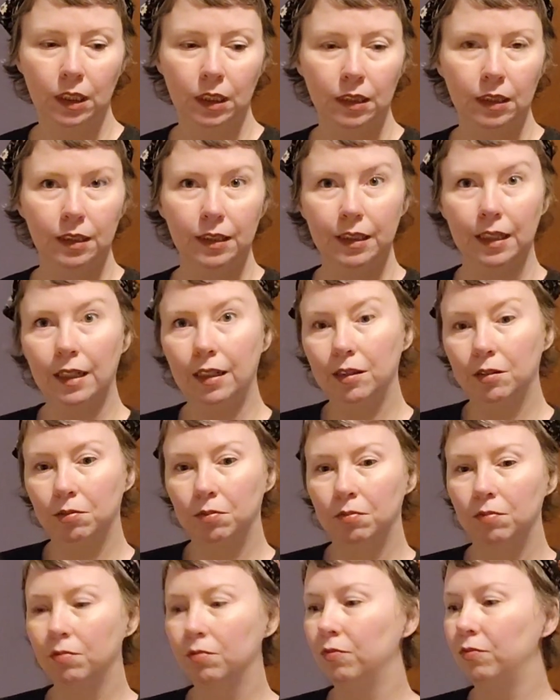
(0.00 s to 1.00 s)
It's kind of
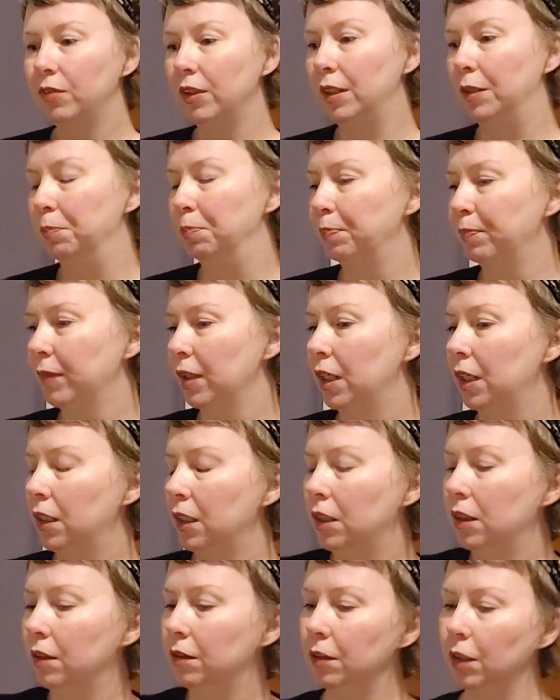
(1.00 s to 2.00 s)
fun.
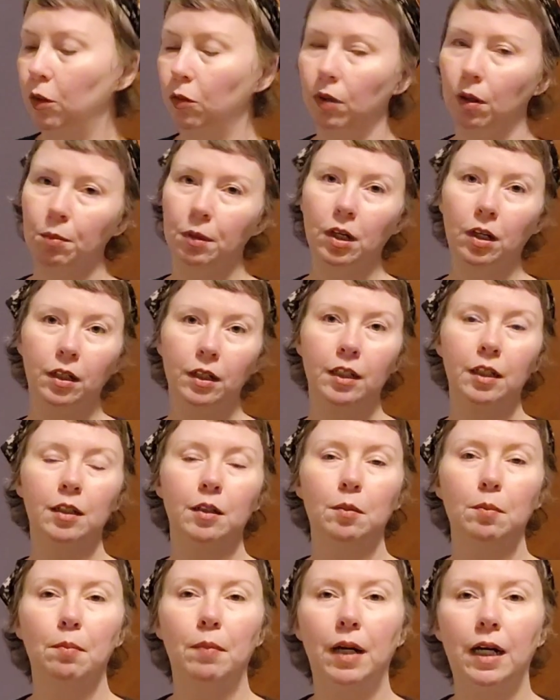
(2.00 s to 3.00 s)
So I'm calling
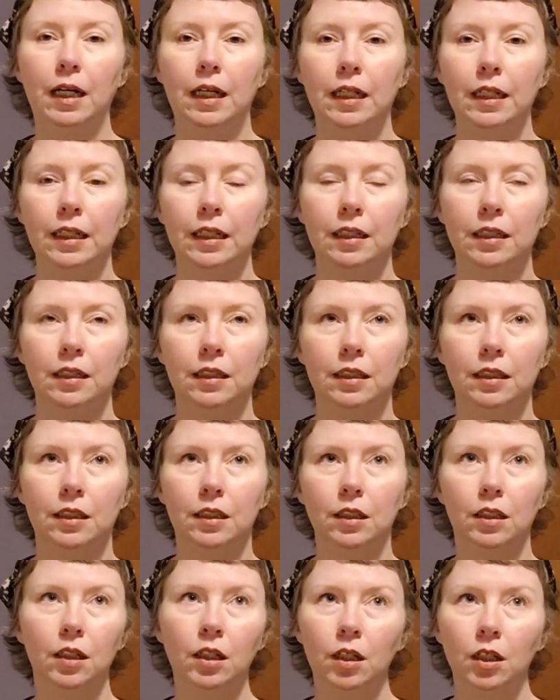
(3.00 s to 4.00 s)
it my
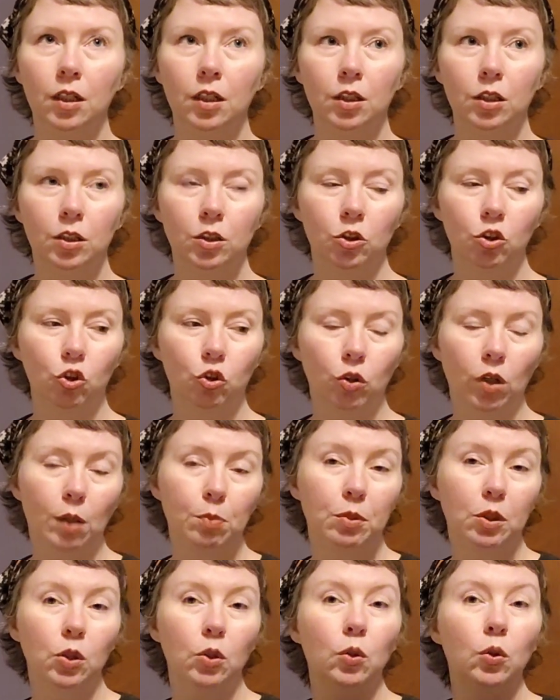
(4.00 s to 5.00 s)

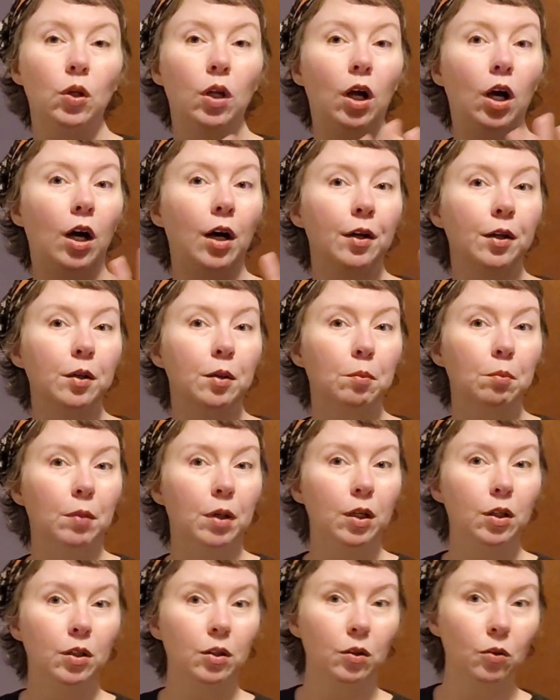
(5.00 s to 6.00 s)
tropical
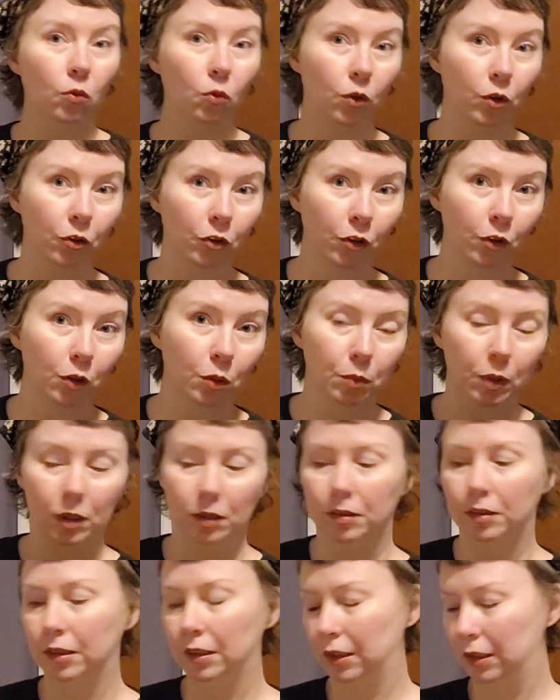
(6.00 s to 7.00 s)
autumn wardrobe.
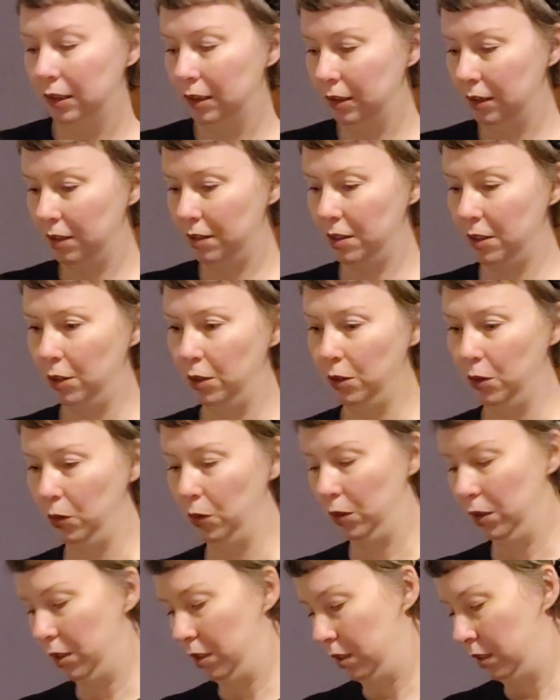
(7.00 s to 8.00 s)

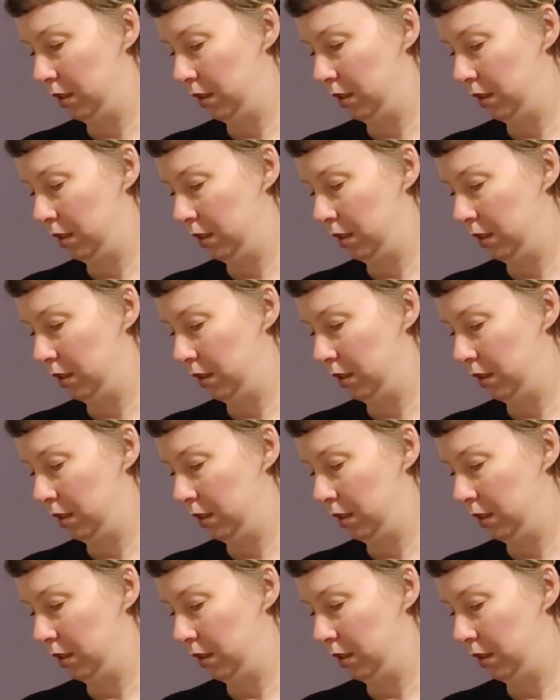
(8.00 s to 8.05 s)
So